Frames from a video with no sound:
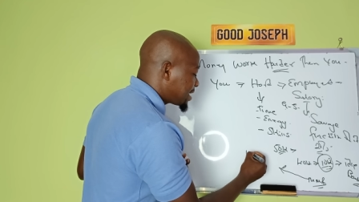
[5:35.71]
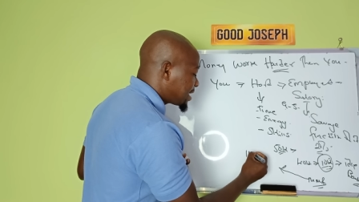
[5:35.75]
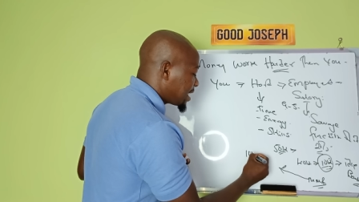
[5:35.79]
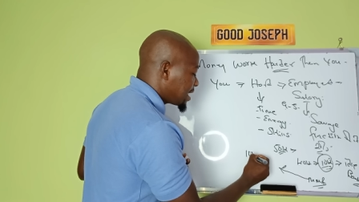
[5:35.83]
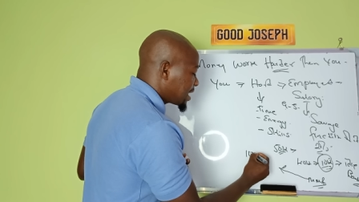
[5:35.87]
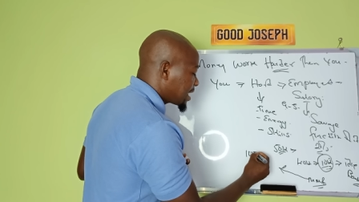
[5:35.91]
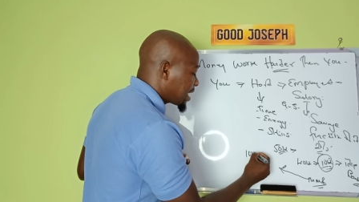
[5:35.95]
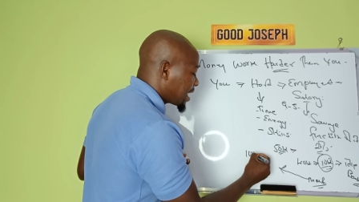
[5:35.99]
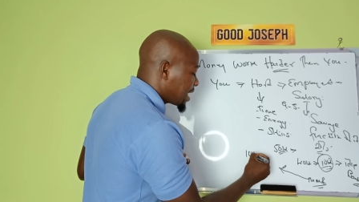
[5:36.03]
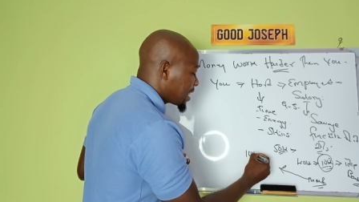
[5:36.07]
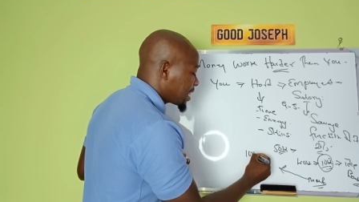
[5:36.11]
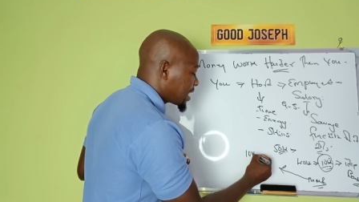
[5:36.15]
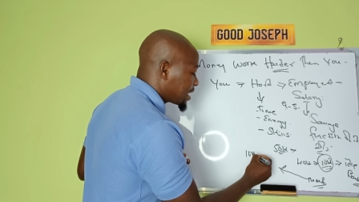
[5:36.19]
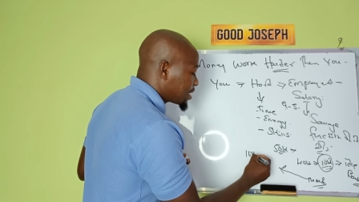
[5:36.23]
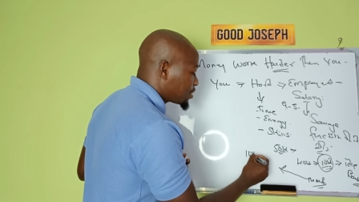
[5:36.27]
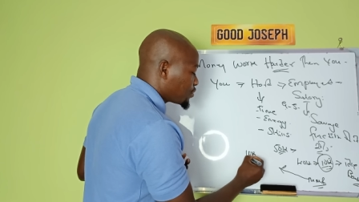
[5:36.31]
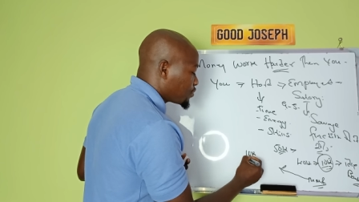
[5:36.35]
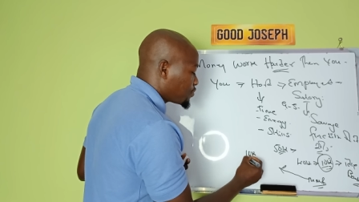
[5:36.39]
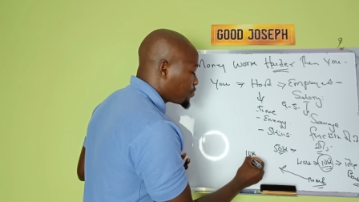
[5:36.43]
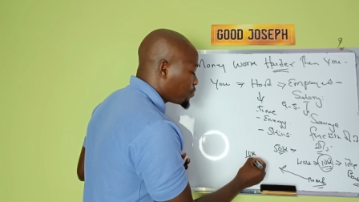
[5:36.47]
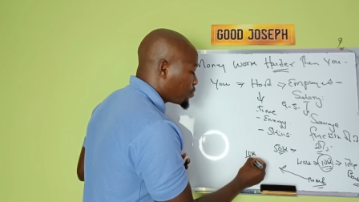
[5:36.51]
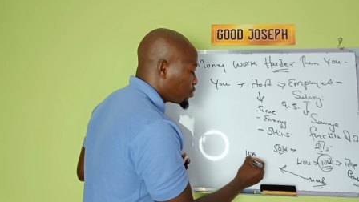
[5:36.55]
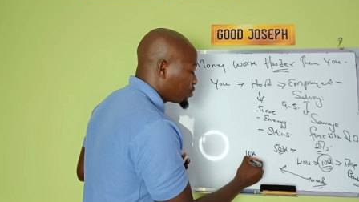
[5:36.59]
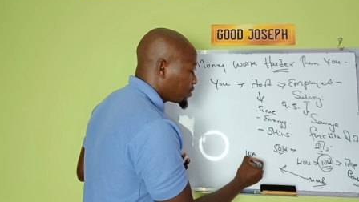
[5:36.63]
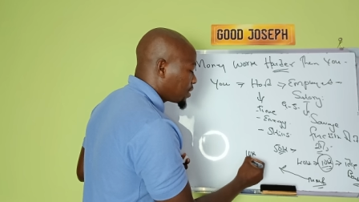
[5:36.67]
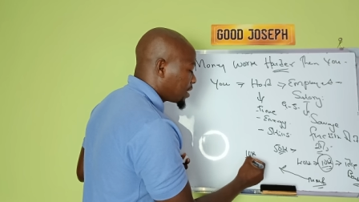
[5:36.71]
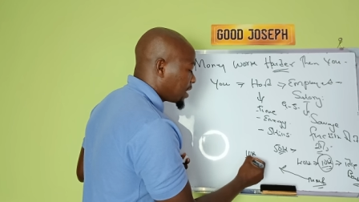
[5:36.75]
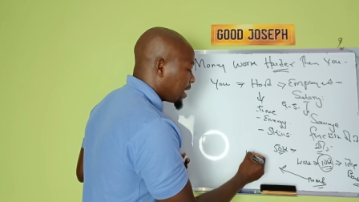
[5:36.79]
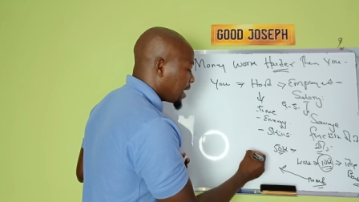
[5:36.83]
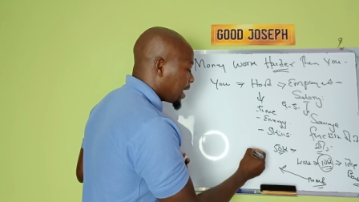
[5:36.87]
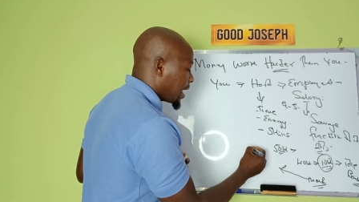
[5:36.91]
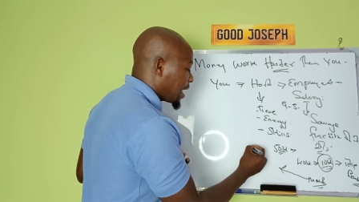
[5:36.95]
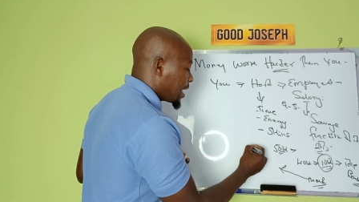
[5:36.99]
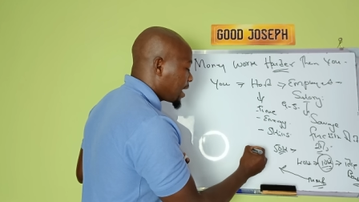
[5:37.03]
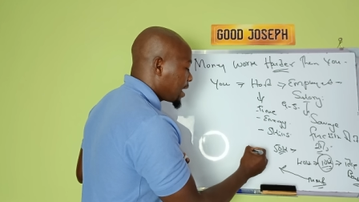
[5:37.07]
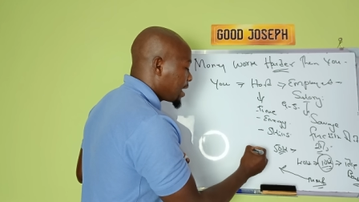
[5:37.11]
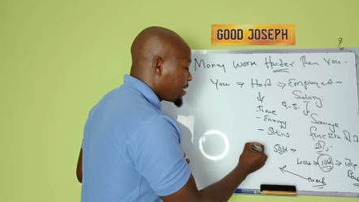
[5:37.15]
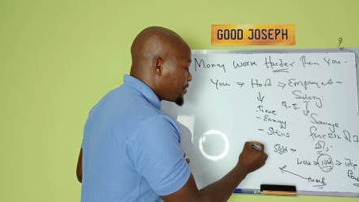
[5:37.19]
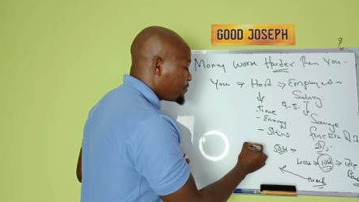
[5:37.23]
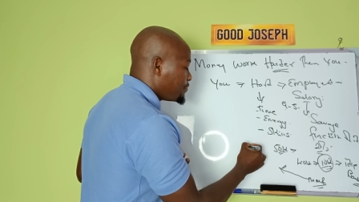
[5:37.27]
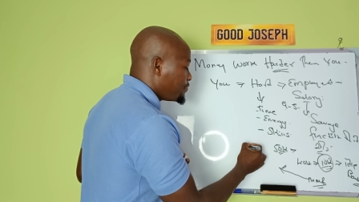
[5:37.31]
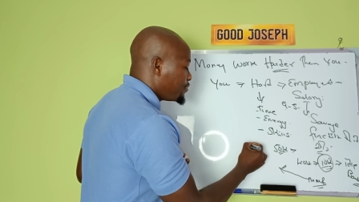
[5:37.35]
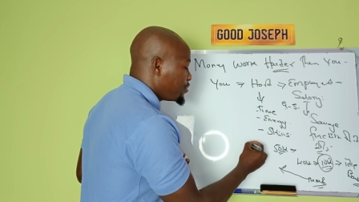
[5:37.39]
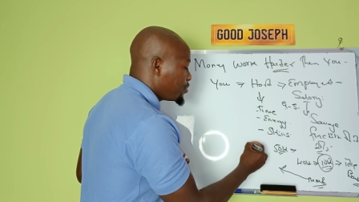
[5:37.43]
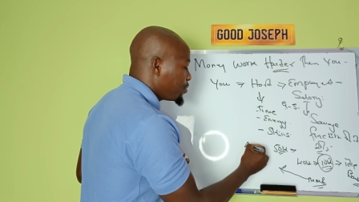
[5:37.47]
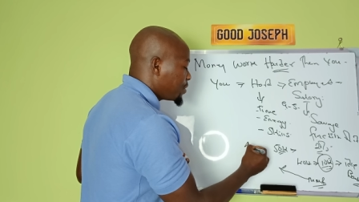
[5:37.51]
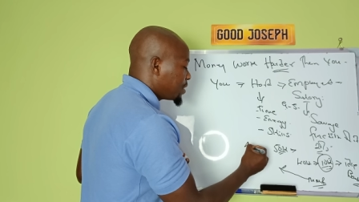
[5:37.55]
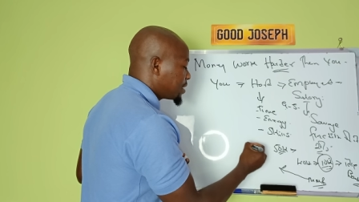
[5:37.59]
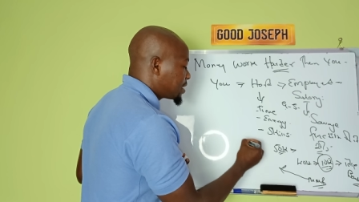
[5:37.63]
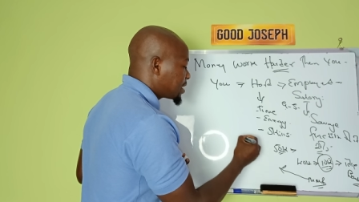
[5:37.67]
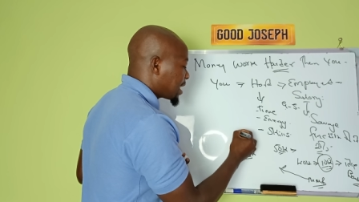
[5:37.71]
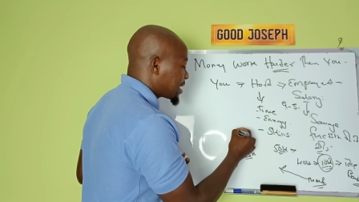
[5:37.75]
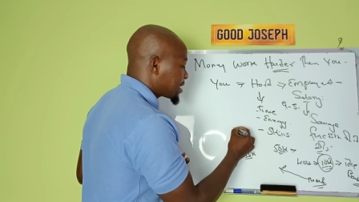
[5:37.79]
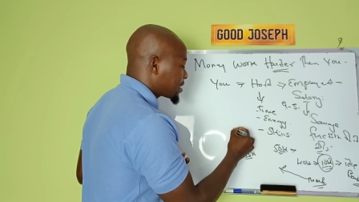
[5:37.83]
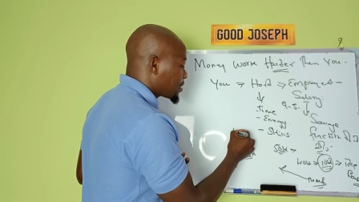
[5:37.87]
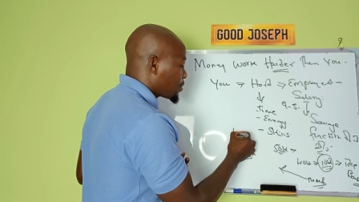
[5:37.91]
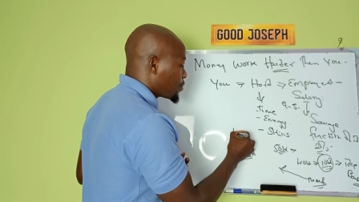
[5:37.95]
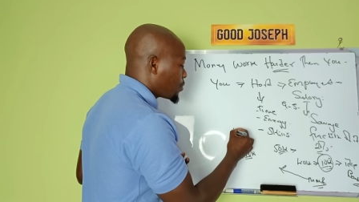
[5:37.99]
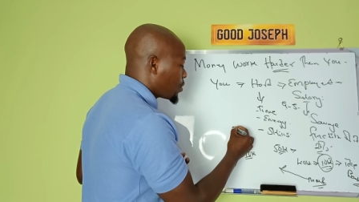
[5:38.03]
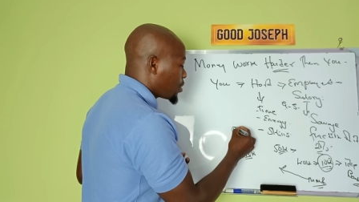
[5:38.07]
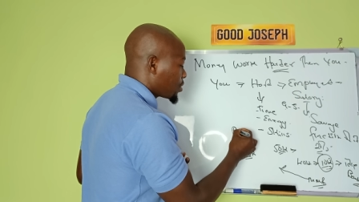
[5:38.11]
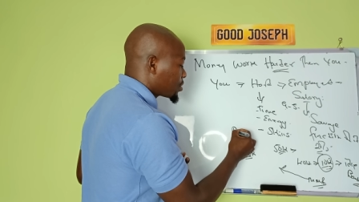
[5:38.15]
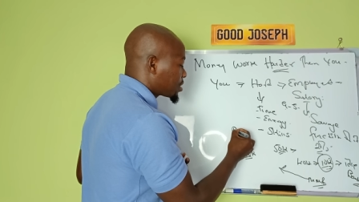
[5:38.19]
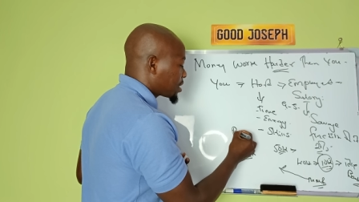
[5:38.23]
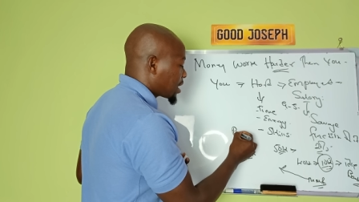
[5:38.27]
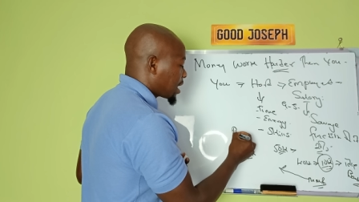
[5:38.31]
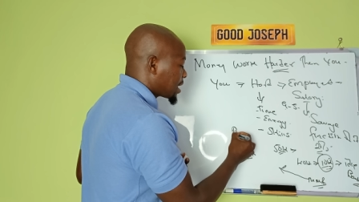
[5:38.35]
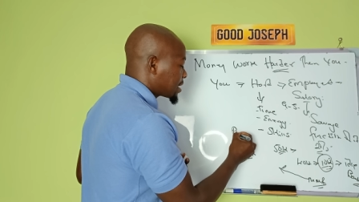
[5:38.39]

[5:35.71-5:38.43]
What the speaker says: 10K that you've put there, view it as a what?